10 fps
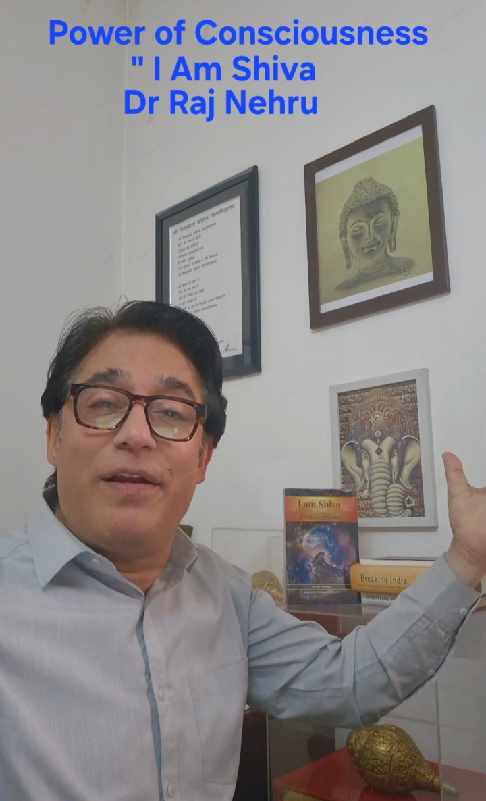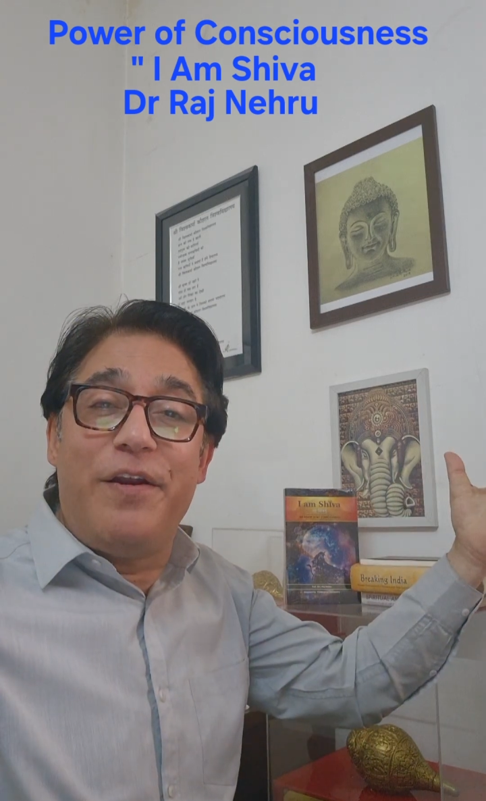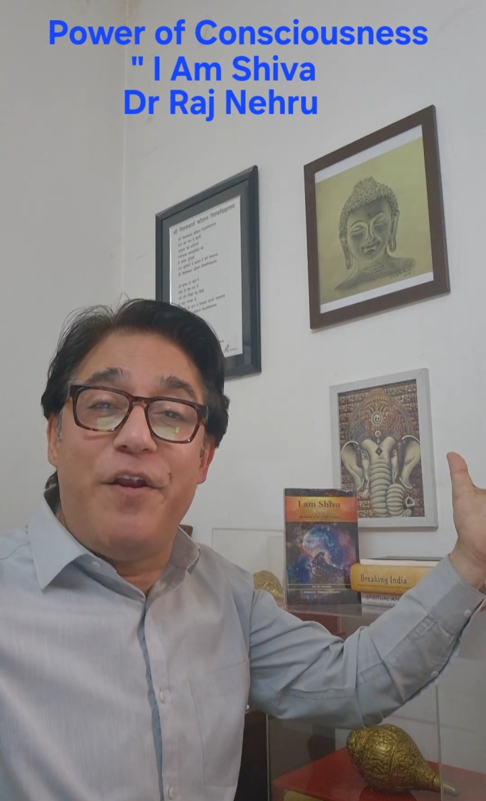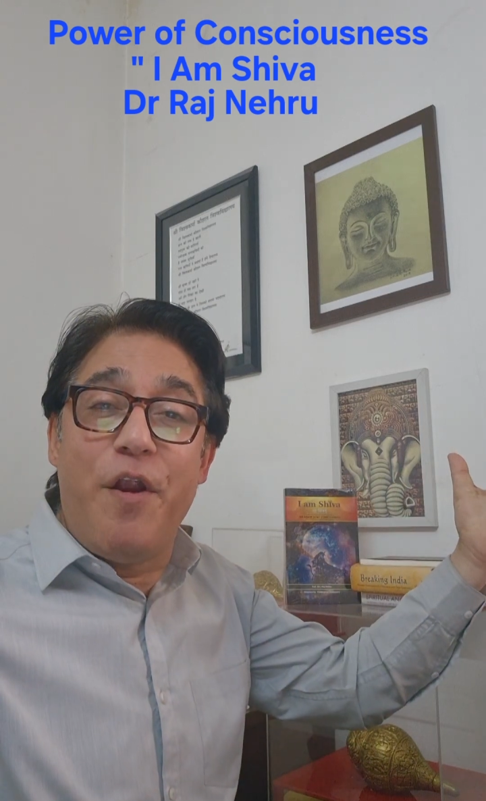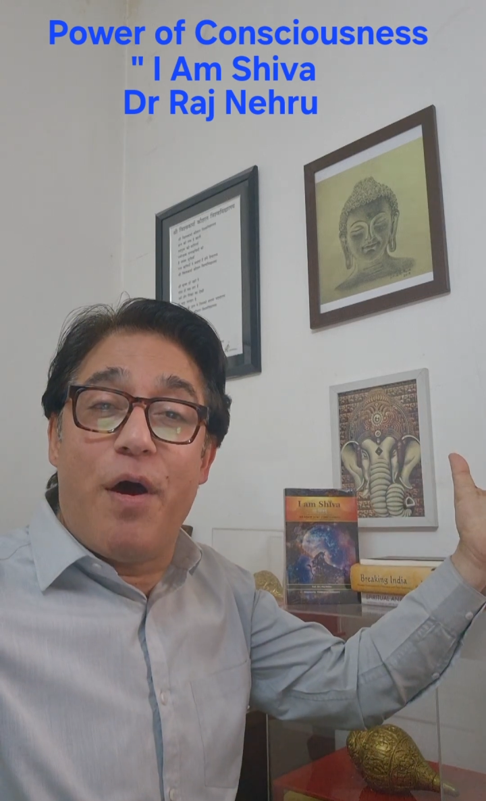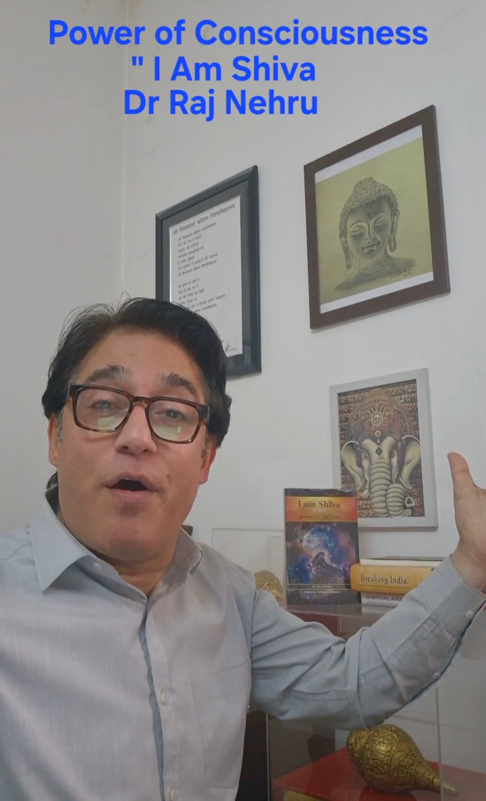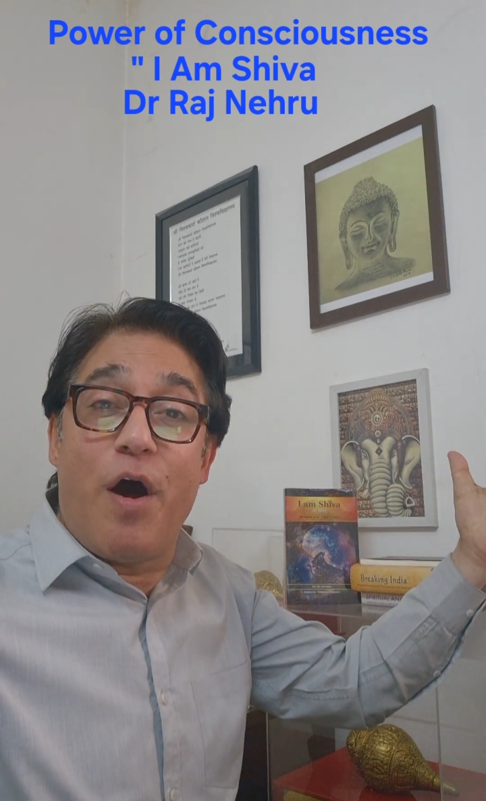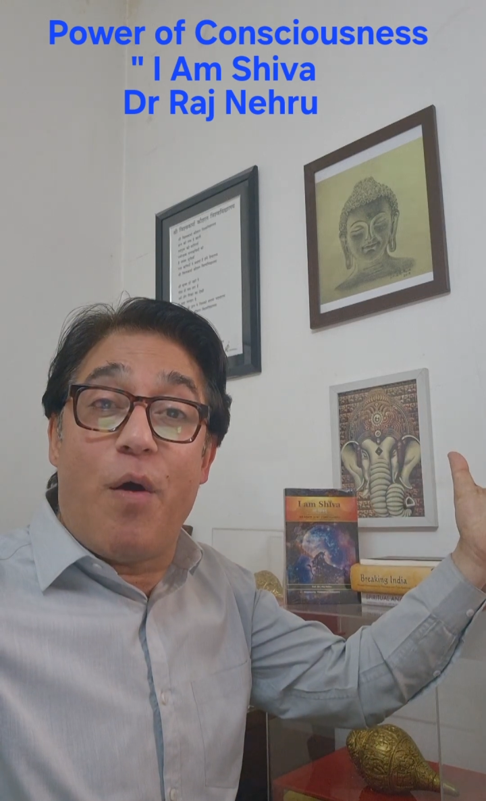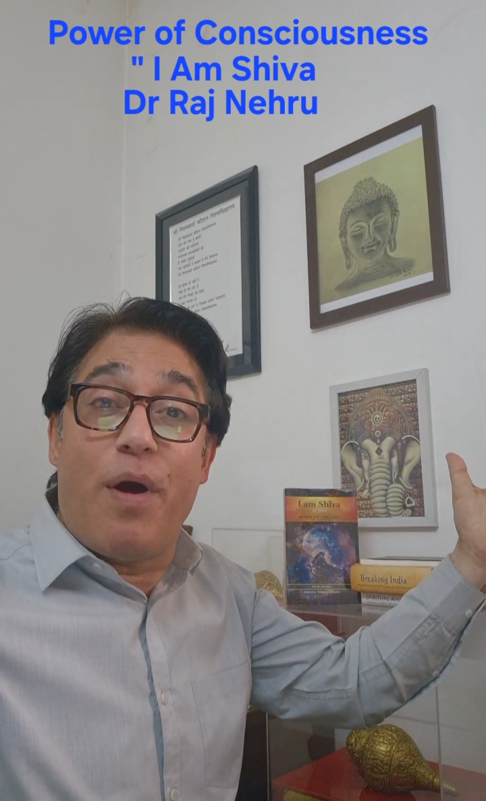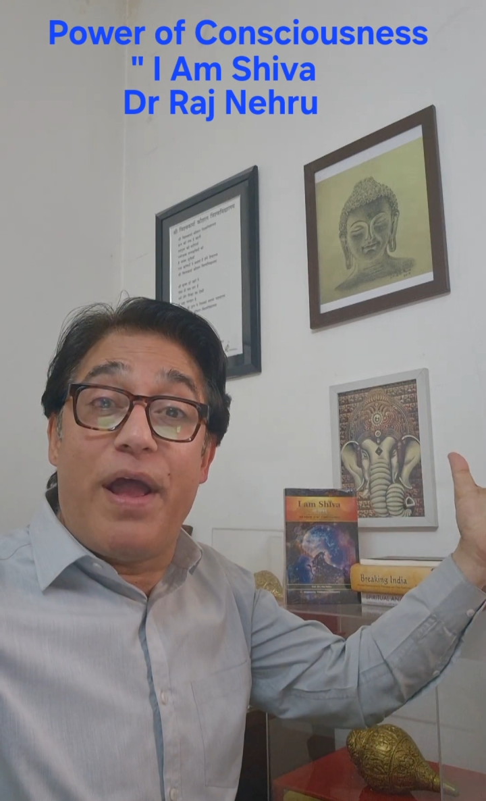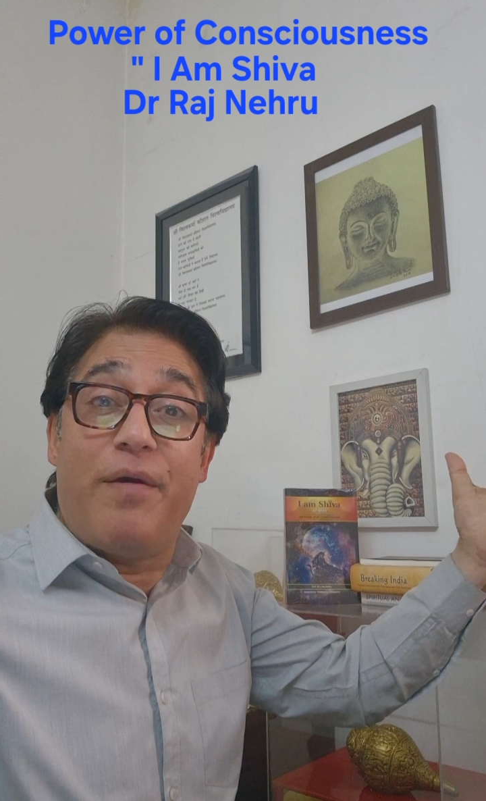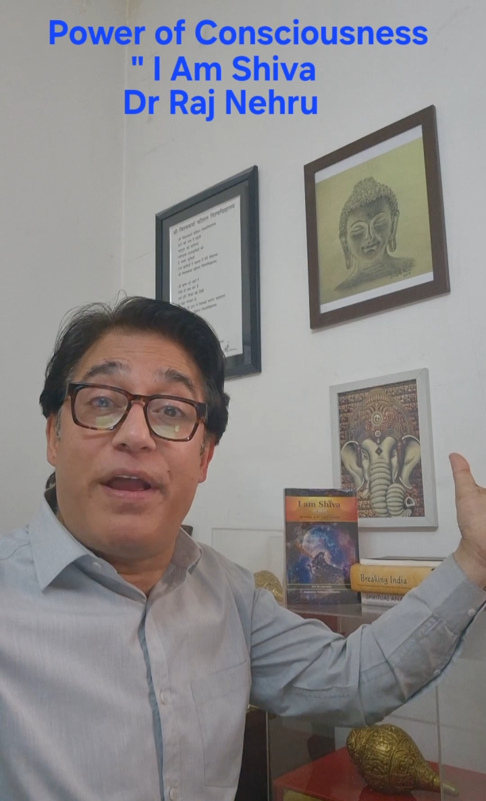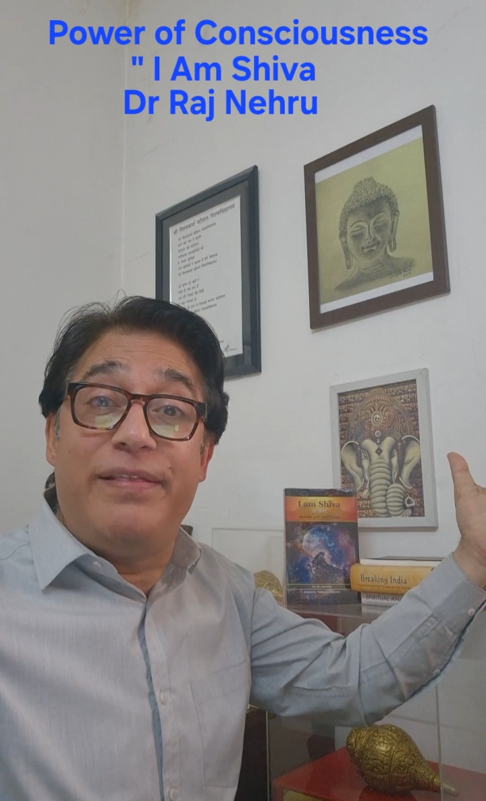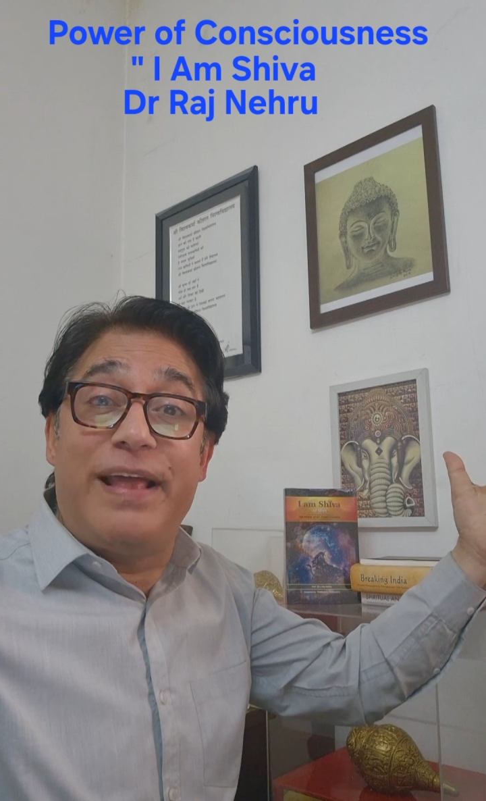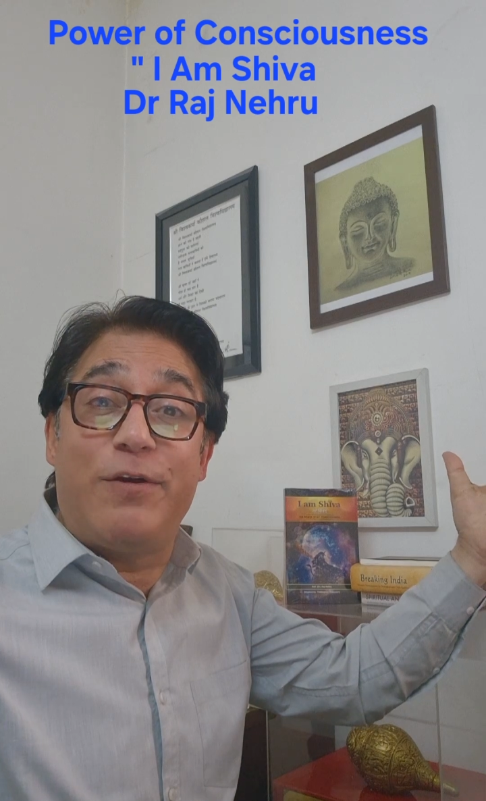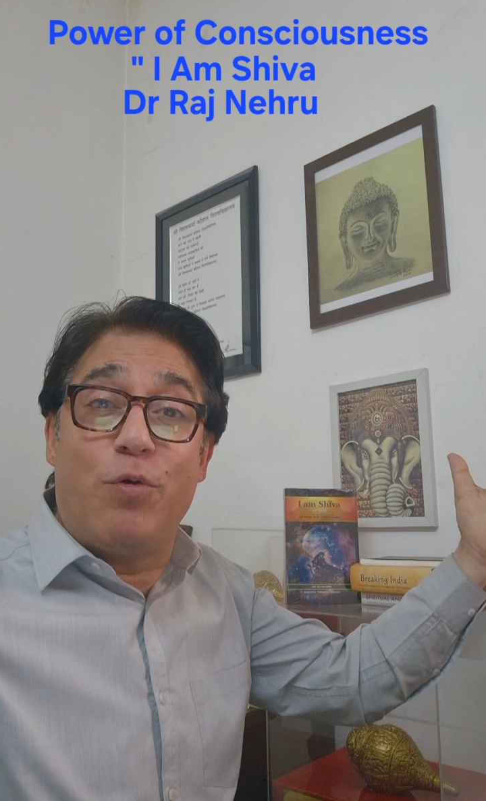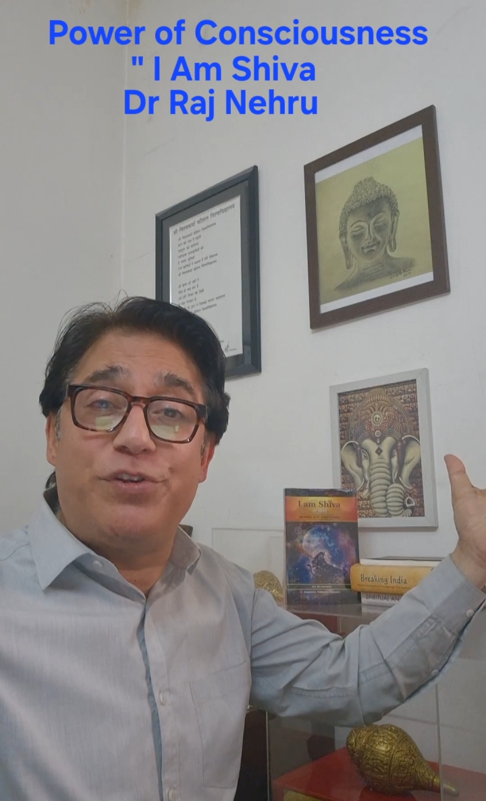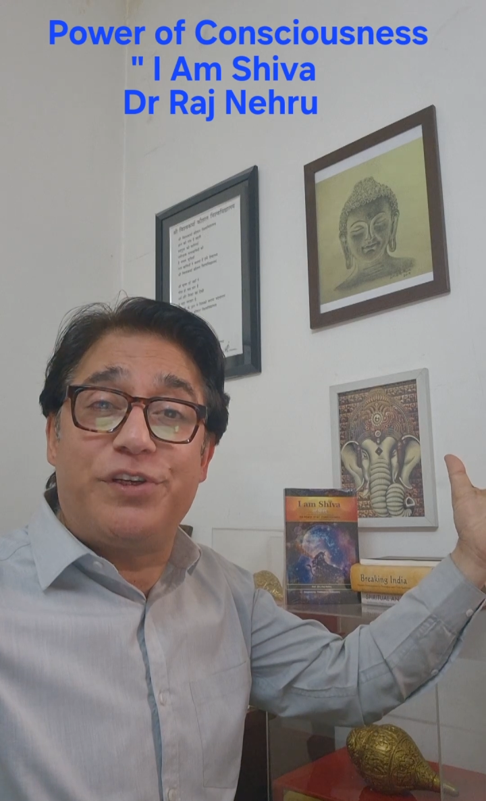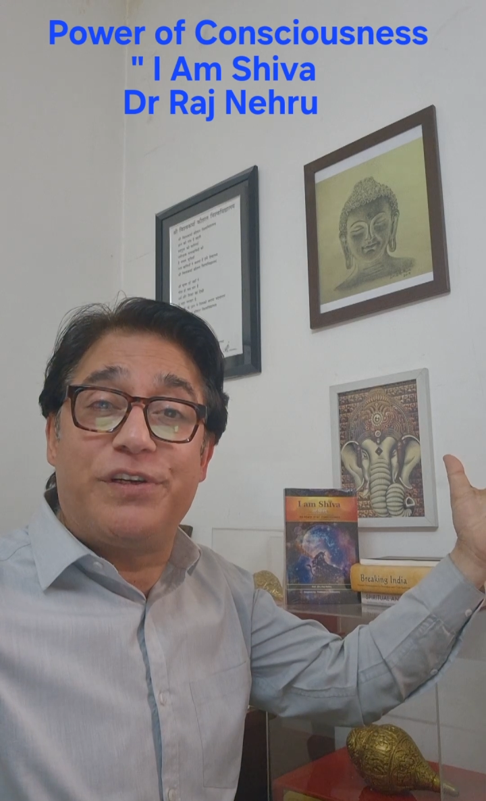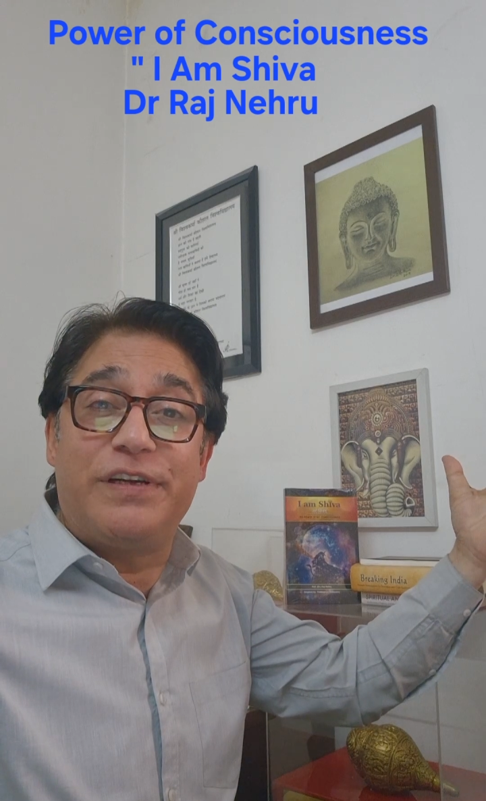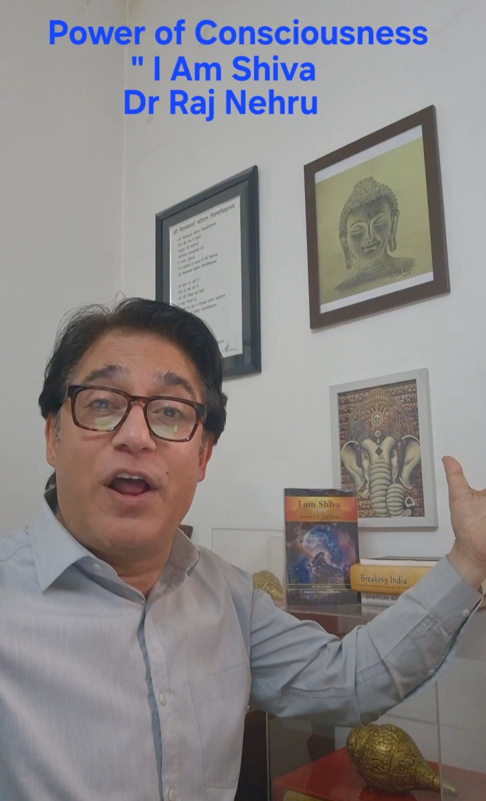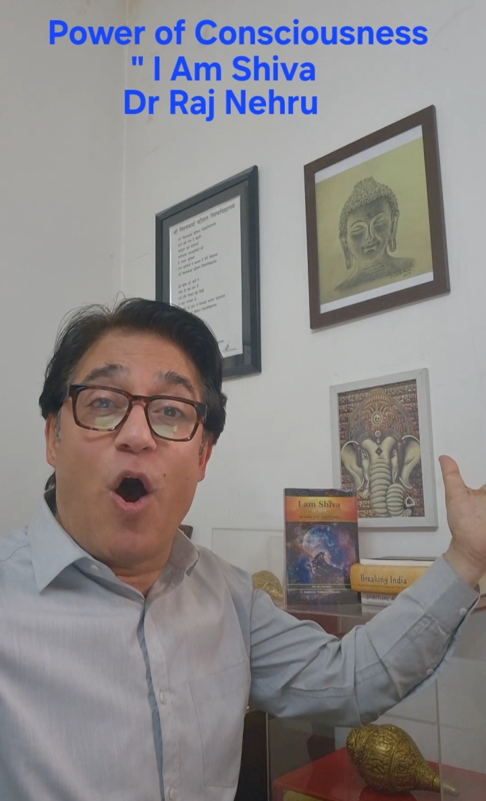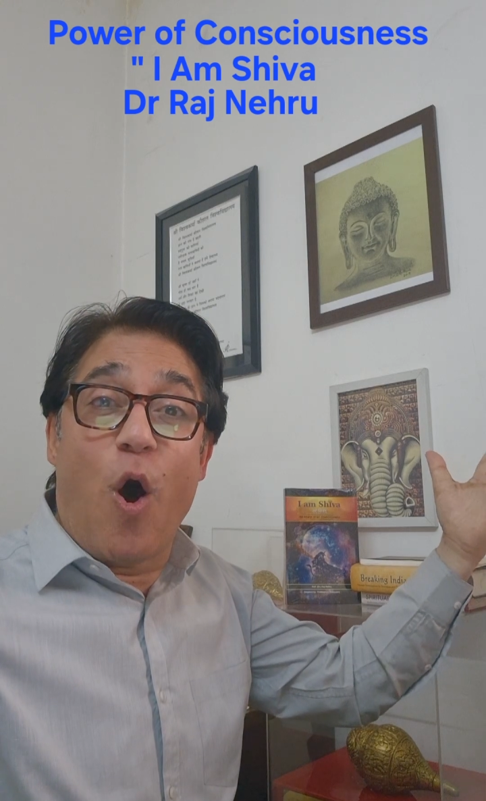in that ocean,